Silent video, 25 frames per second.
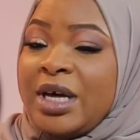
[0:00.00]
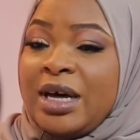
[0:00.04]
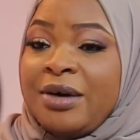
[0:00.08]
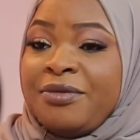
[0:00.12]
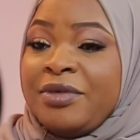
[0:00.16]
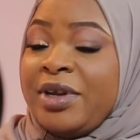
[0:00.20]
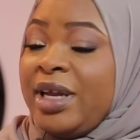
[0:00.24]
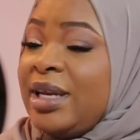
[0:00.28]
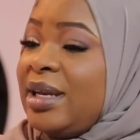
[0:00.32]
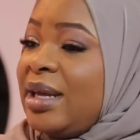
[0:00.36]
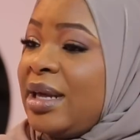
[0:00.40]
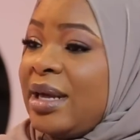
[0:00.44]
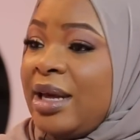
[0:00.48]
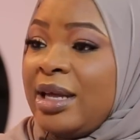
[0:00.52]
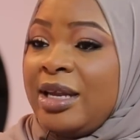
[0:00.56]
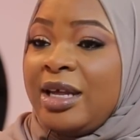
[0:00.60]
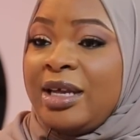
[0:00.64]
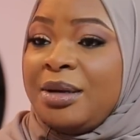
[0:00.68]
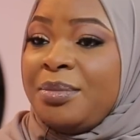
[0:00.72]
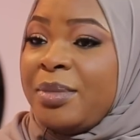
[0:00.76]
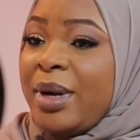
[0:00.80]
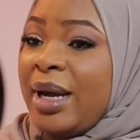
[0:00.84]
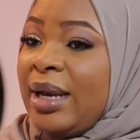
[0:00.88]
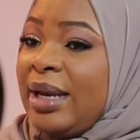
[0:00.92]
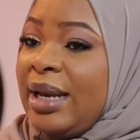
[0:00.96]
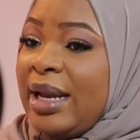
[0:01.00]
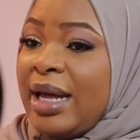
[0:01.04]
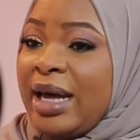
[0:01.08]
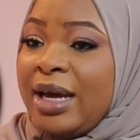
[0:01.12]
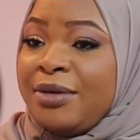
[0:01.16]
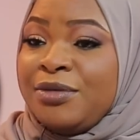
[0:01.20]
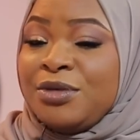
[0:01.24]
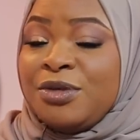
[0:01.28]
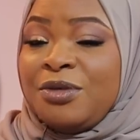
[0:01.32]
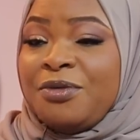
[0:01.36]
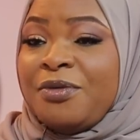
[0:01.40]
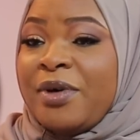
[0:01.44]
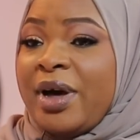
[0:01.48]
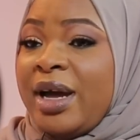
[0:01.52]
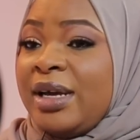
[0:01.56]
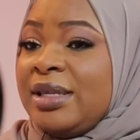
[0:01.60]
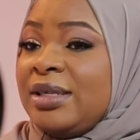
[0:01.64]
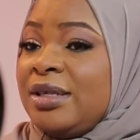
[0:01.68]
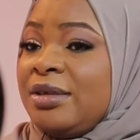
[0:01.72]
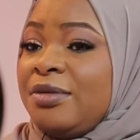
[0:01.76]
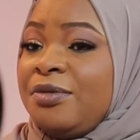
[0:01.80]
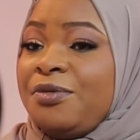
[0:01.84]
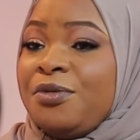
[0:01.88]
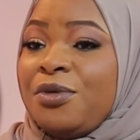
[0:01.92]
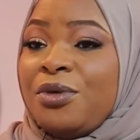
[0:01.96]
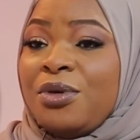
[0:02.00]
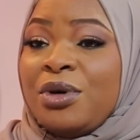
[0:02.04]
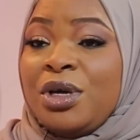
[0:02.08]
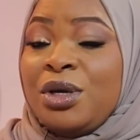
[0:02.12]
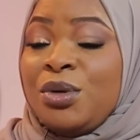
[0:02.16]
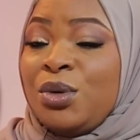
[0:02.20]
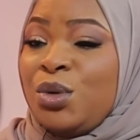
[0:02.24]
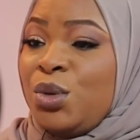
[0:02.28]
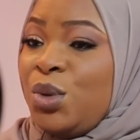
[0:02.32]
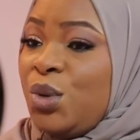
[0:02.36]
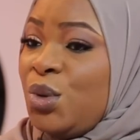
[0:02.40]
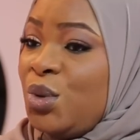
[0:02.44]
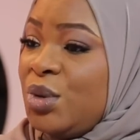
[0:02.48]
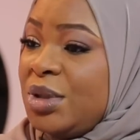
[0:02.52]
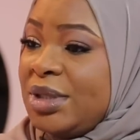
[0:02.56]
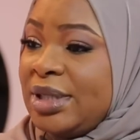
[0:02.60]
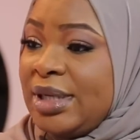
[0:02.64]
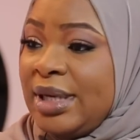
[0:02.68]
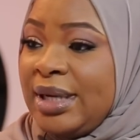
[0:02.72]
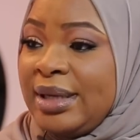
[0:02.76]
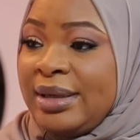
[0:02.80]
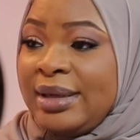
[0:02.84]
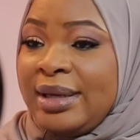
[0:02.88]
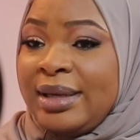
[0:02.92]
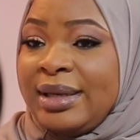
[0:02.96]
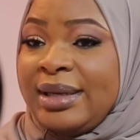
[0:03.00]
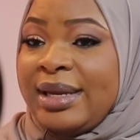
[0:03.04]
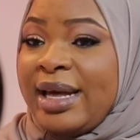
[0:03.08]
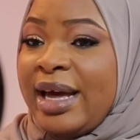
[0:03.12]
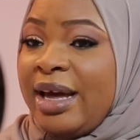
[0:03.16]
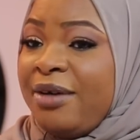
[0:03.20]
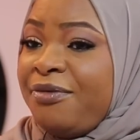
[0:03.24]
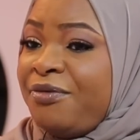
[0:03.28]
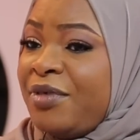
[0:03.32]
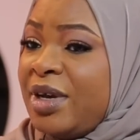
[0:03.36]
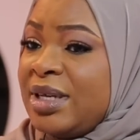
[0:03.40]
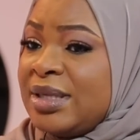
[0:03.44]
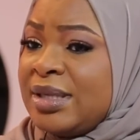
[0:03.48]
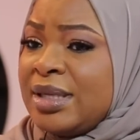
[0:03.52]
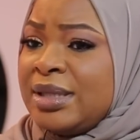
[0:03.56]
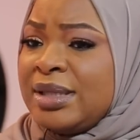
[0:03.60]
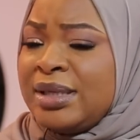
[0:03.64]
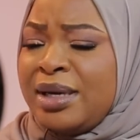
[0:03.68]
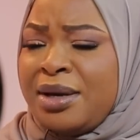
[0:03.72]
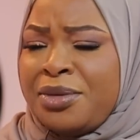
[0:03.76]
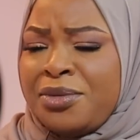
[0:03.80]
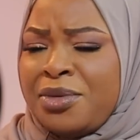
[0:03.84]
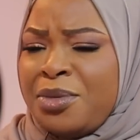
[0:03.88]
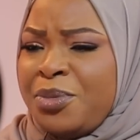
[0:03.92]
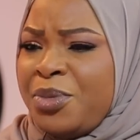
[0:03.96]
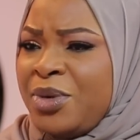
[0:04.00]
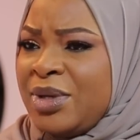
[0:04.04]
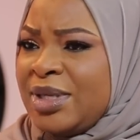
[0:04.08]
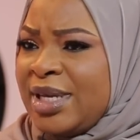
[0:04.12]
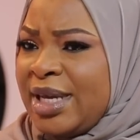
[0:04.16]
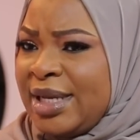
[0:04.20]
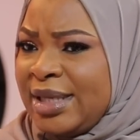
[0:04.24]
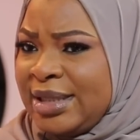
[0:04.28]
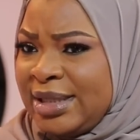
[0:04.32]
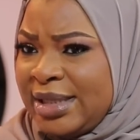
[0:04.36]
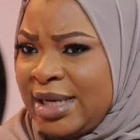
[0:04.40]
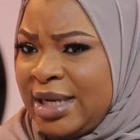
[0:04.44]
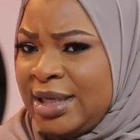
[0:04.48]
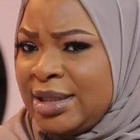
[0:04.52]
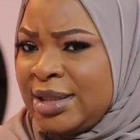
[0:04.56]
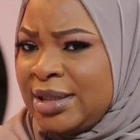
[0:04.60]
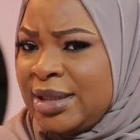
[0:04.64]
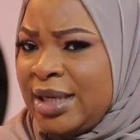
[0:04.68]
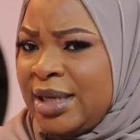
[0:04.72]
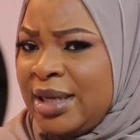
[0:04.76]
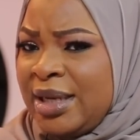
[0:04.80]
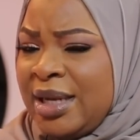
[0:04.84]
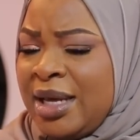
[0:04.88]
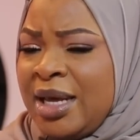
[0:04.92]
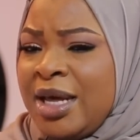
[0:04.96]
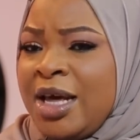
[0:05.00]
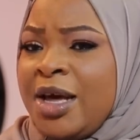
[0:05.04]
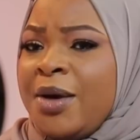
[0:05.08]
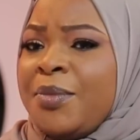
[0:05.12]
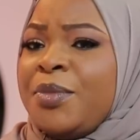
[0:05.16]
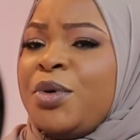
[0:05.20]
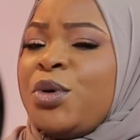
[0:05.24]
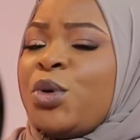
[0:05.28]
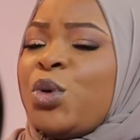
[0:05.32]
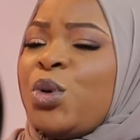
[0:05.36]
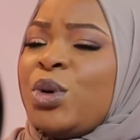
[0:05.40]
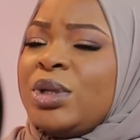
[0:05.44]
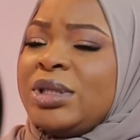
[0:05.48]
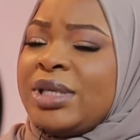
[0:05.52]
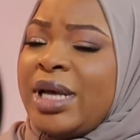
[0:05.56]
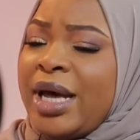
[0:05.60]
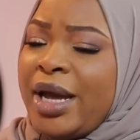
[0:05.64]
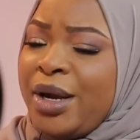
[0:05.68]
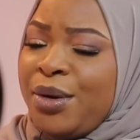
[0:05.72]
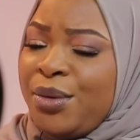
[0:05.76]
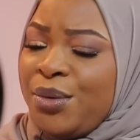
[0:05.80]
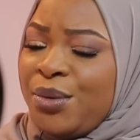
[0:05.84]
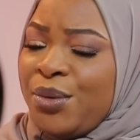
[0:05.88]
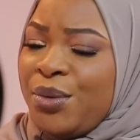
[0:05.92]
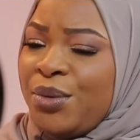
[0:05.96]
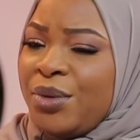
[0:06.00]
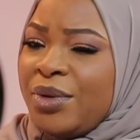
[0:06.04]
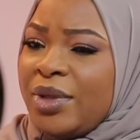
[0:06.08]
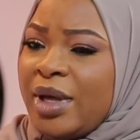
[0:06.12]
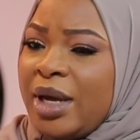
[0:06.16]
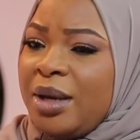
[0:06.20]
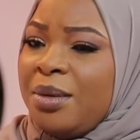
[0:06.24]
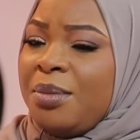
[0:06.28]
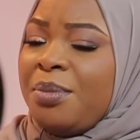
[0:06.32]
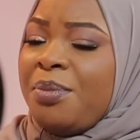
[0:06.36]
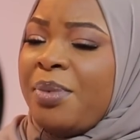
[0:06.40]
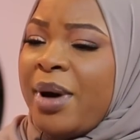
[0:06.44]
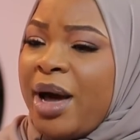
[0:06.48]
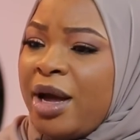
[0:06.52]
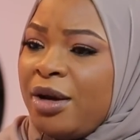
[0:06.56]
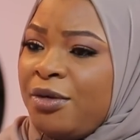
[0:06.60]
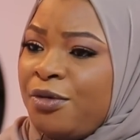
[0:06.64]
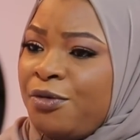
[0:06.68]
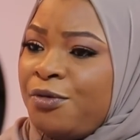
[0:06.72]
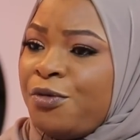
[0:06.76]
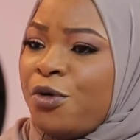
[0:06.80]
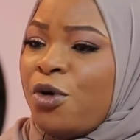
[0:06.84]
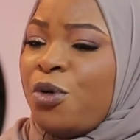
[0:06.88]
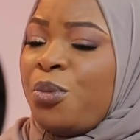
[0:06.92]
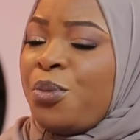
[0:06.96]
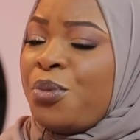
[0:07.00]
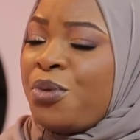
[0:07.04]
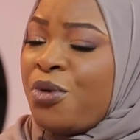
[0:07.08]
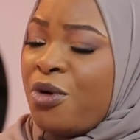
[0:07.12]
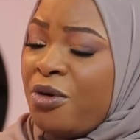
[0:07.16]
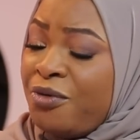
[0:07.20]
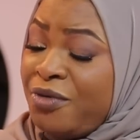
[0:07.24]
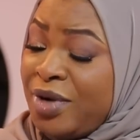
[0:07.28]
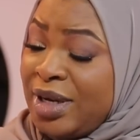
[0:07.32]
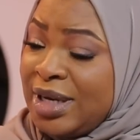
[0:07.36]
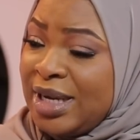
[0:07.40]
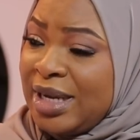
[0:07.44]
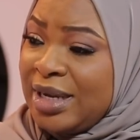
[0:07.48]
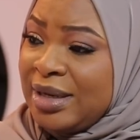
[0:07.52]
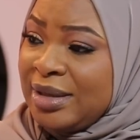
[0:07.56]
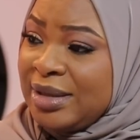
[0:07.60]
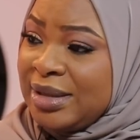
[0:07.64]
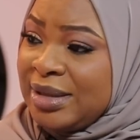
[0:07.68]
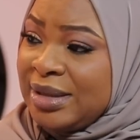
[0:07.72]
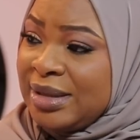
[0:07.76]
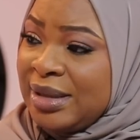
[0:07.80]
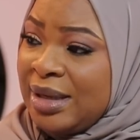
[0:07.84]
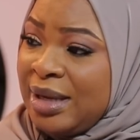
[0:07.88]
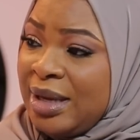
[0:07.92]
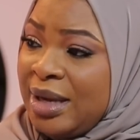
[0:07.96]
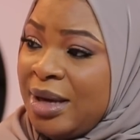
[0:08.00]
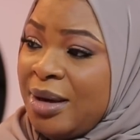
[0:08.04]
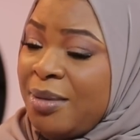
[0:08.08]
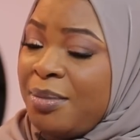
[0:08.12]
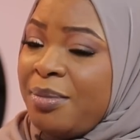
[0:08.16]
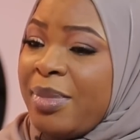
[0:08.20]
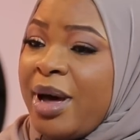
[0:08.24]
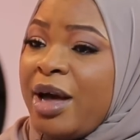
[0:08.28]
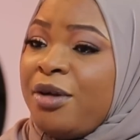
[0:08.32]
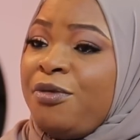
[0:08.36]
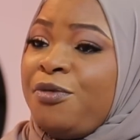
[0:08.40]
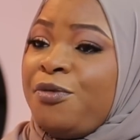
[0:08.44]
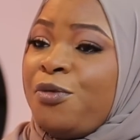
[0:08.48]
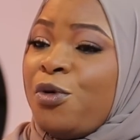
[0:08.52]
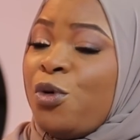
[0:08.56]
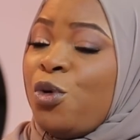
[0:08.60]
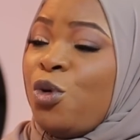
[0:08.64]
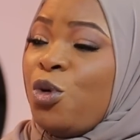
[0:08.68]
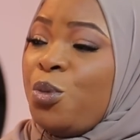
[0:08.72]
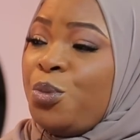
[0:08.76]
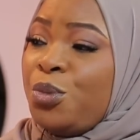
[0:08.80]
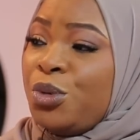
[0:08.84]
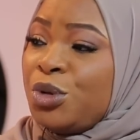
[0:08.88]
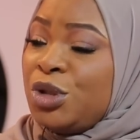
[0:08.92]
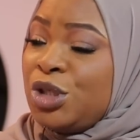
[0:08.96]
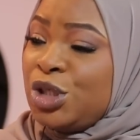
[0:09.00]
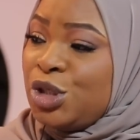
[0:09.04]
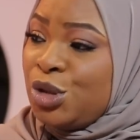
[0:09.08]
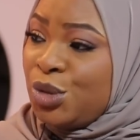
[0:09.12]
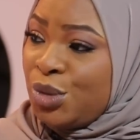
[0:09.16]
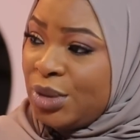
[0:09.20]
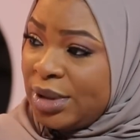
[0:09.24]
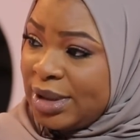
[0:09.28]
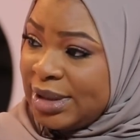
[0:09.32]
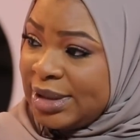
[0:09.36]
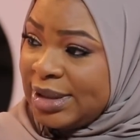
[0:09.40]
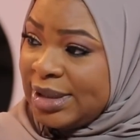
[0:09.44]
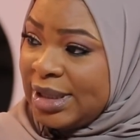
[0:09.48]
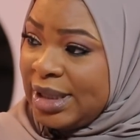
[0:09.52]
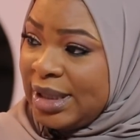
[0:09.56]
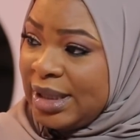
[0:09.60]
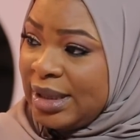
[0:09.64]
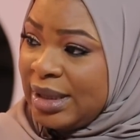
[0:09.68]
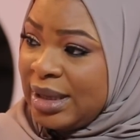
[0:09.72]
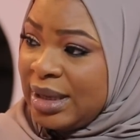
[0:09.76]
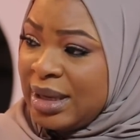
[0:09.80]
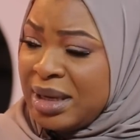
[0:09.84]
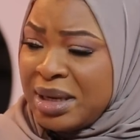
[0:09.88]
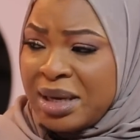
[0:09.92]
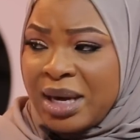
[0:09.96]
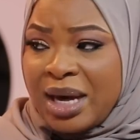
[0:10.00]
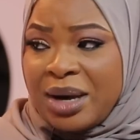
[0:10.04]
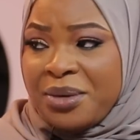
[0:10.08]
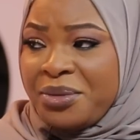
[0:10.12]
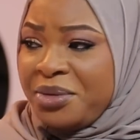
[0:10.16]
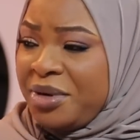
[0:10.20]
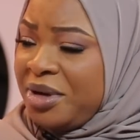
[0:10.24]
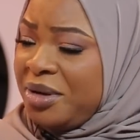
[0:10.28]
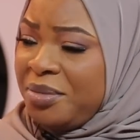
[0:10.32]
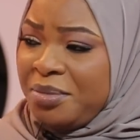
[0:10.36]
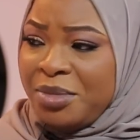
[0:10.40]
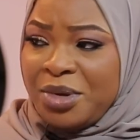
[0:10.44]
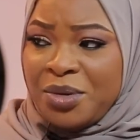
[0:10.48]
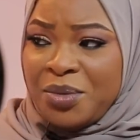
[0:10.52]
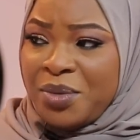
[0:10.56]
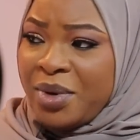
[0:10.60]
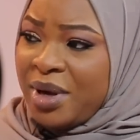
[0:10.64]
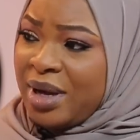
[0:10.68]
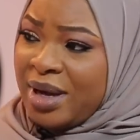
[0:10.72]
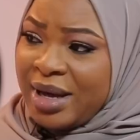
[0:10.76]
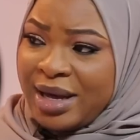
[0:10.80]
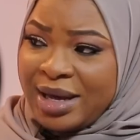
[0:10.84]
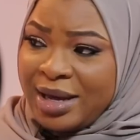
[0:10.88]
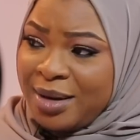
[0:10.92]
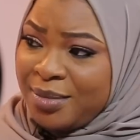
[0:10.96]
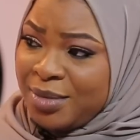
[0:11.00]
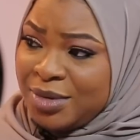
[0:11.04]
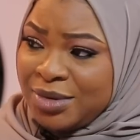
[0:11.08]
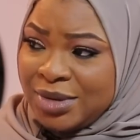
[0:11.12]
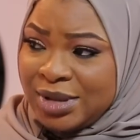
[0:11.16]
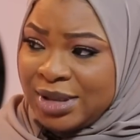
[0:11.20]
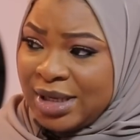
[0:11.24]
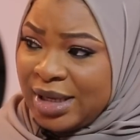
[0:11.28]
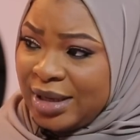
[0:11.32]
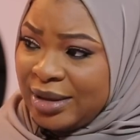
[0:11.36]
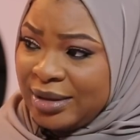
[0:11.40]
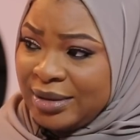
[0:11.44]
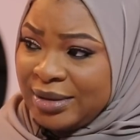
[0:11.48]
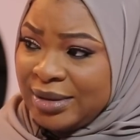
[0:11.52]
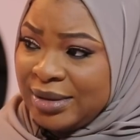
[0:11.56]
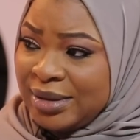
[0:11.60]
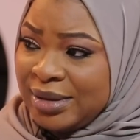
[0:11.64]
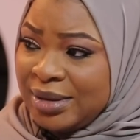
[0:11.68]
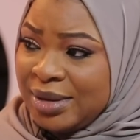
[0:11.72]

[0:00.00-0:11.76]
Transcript: I've dedicated my life to fighting for inclusion and diversity and representation, because I know that but for providence, but for opportunity, I wouldn't be where I am today.